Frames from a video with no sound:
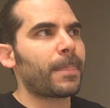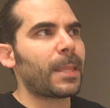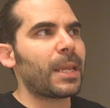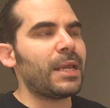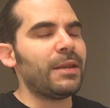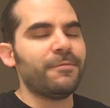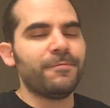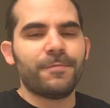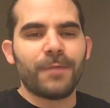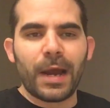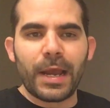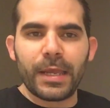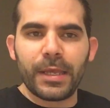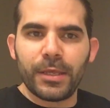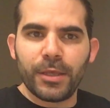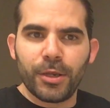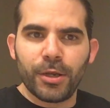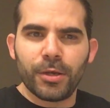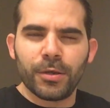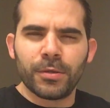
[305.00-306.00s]
invite
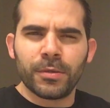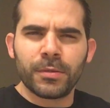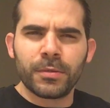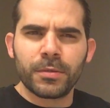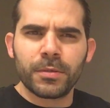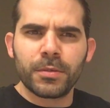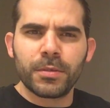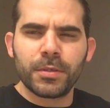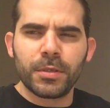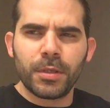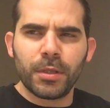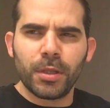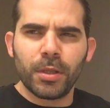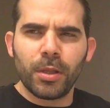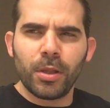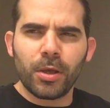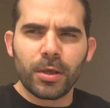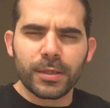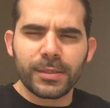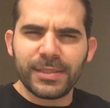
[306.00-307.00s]
you to
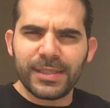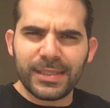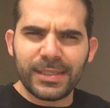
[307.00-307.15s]
look